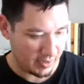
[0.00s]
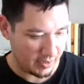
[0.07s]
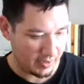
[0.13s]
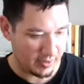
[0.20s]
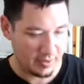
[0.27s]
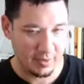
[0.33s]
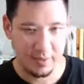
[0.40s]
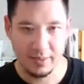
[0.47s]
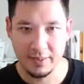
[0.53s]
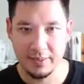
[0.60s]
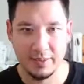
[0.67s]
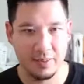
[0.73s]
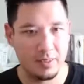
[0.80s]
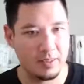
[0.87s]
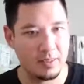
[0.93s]

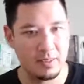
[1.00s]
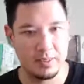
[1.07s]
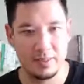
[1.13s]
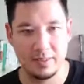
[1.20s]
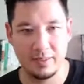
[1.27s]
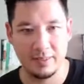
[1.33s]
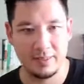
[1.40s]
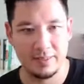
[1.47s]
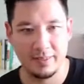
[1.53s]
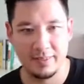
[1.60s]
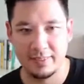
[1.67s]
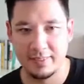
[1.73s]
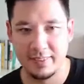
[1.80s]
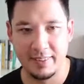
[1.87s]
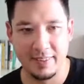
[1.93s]

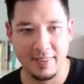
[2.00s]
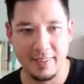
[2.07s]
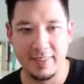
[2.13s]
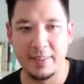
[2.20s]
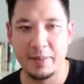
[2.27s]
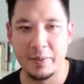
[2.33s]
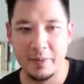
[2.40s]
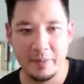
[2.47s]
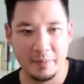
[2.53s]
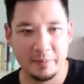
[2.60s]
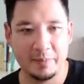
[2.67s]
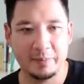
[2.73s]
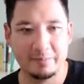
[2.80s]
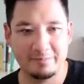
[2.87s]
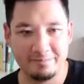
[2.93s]

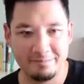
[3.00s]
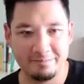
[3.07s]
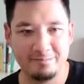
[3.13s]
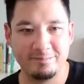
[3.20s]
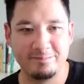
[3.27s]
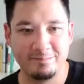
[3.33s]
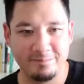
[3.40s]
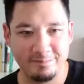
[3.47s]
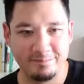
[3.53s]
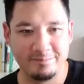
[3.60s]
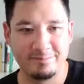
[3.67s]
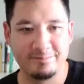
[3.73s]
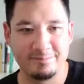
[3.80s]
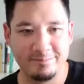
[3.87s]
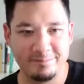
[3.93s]

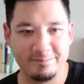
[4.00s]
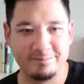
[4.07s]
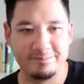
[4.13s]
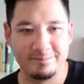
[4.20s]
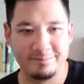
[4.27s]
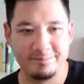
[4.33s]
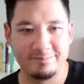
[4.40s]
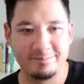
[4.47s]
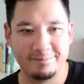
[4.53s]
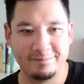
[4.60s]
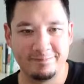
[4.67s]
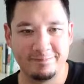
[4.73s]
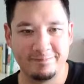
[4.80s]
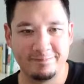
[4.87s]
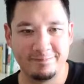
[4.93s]

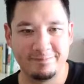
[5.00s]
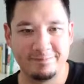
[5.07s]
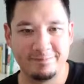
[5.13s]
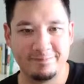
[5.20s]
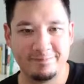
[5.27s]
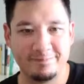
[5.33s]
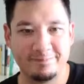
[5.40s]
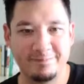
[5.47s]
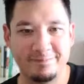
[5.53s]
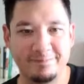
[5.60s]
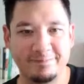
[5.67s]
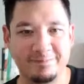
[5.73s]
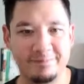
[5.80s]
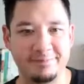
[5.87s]
No words are spoken by the person on screen.